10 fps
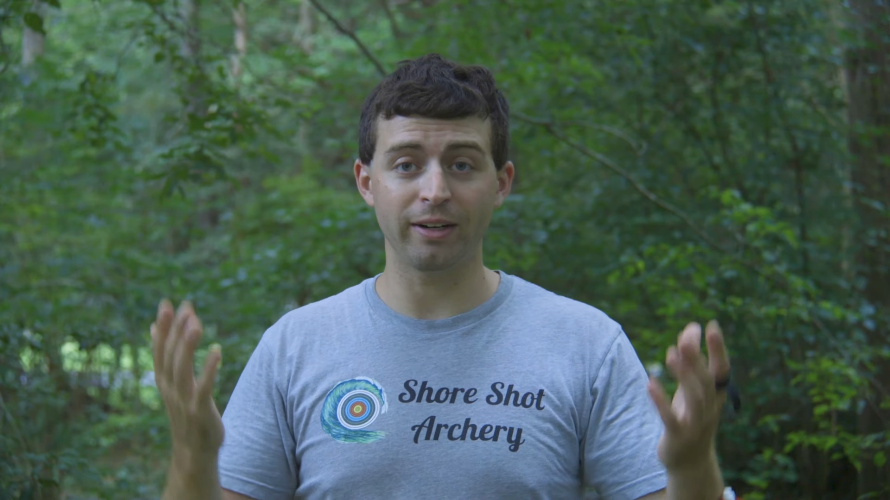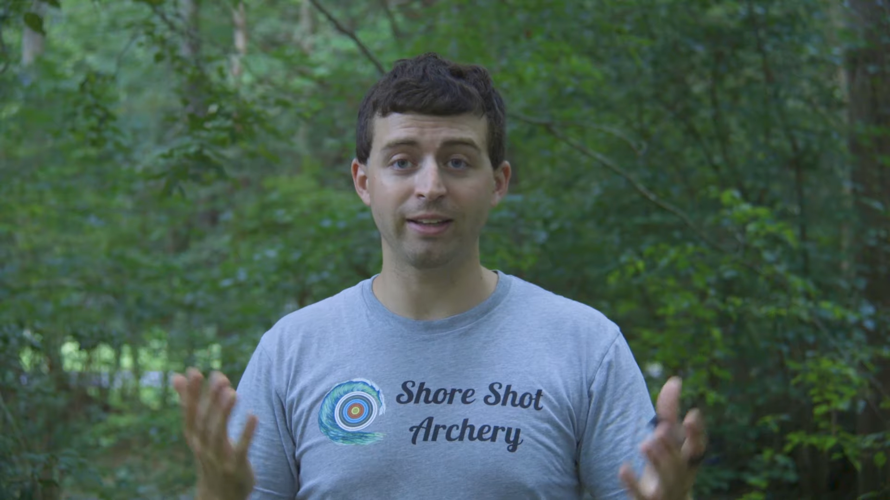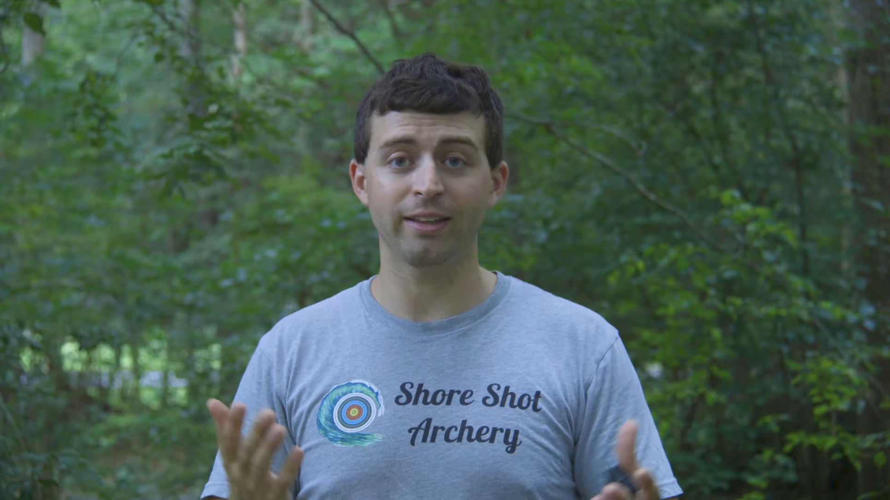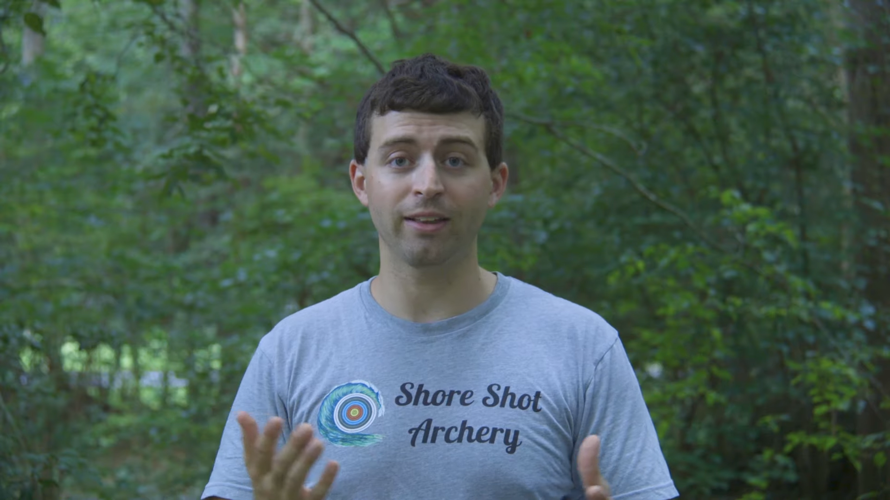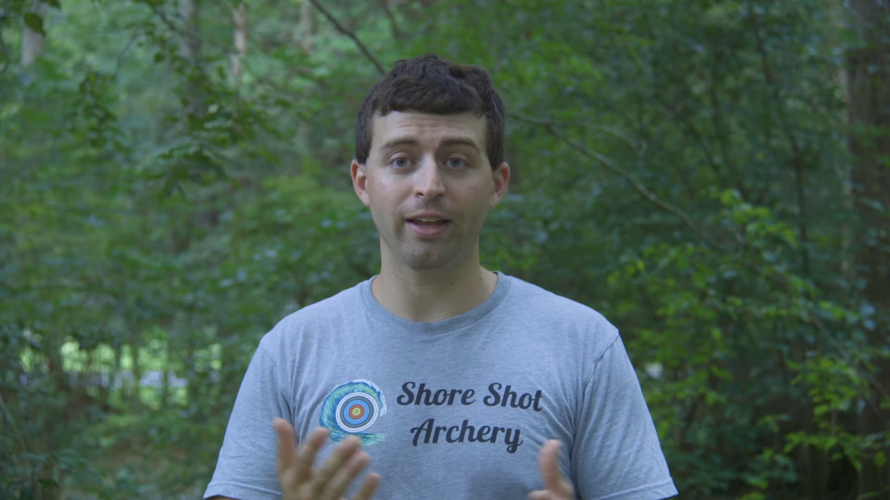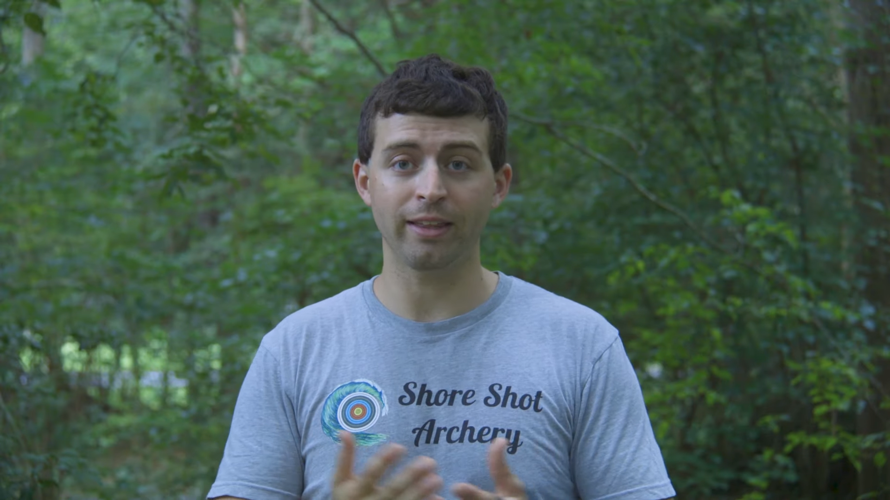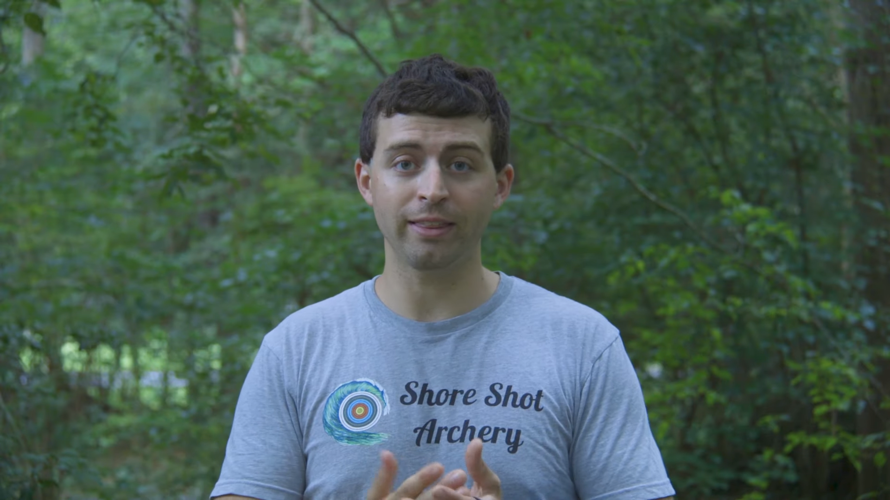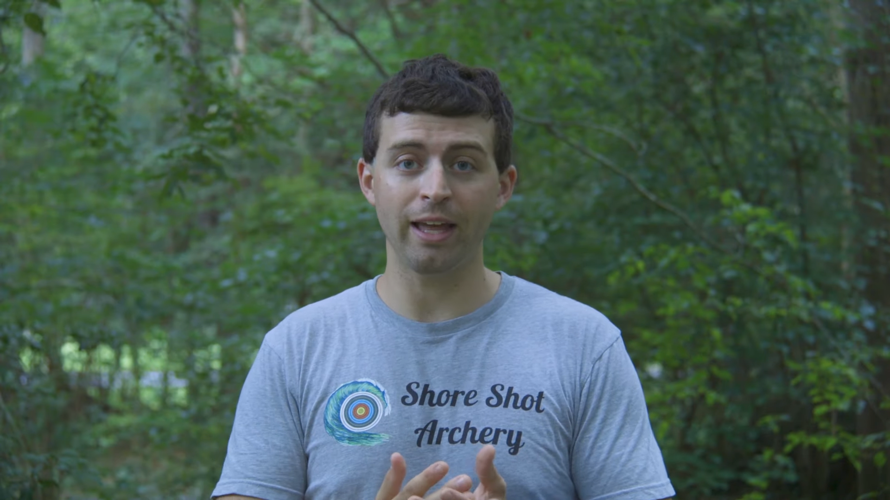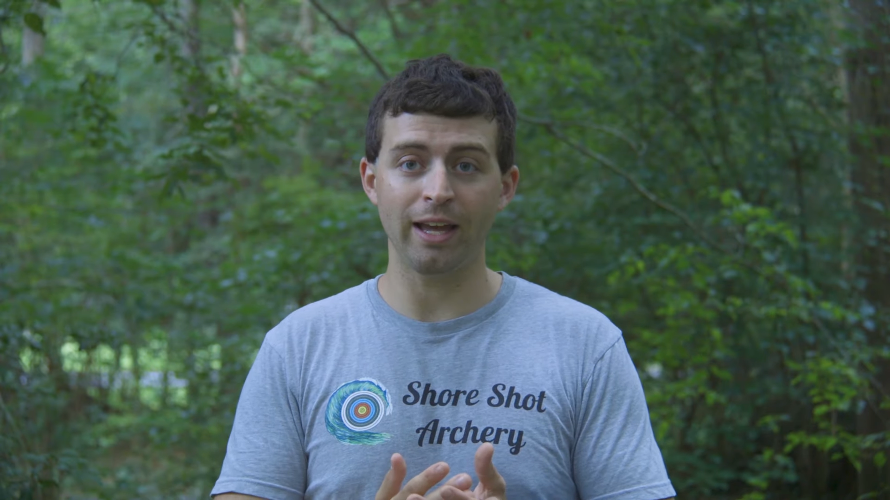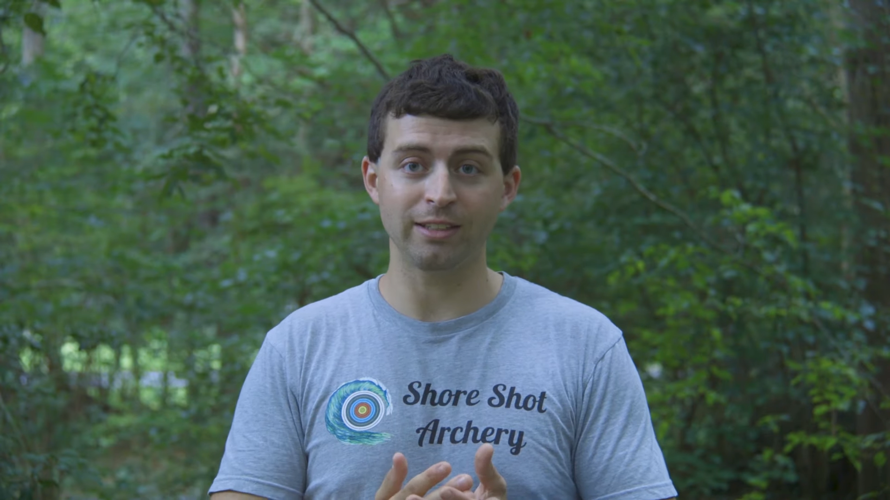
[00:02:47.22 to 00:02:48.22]
or anything
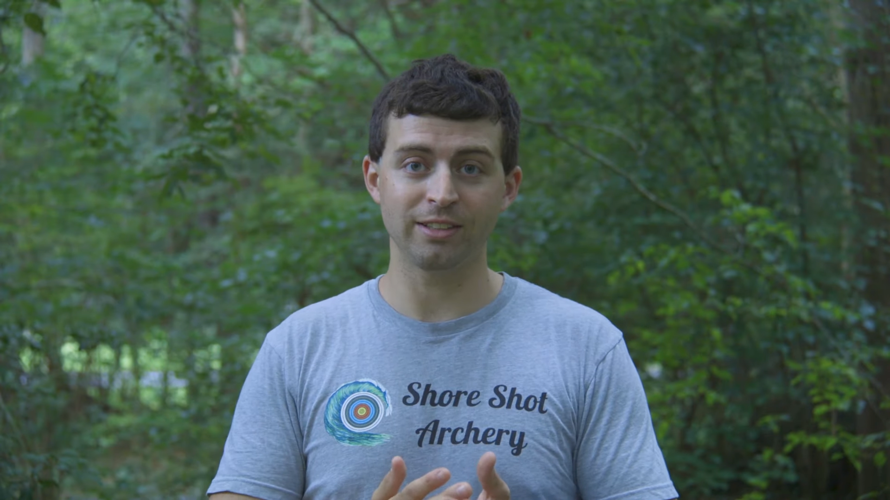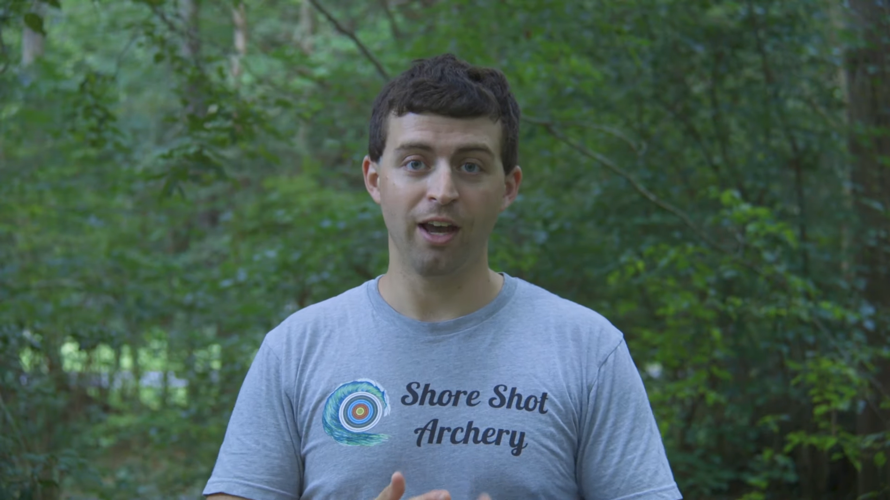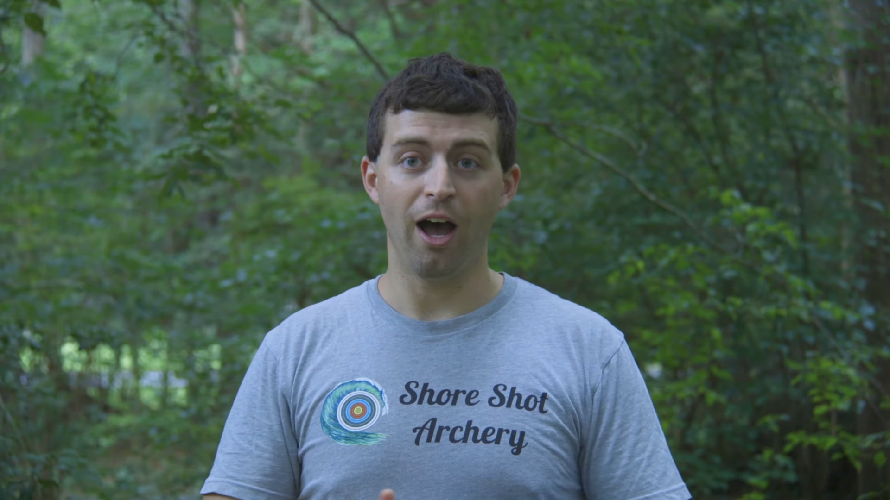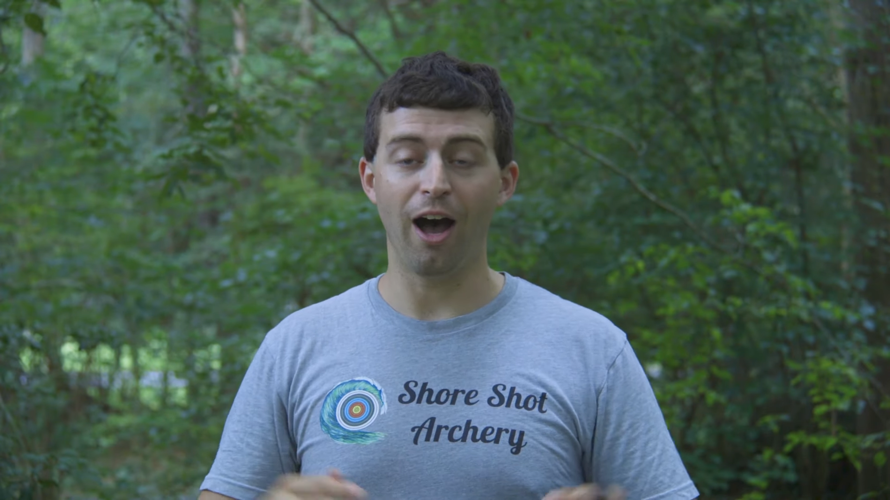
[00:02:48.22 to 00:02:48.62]
like that.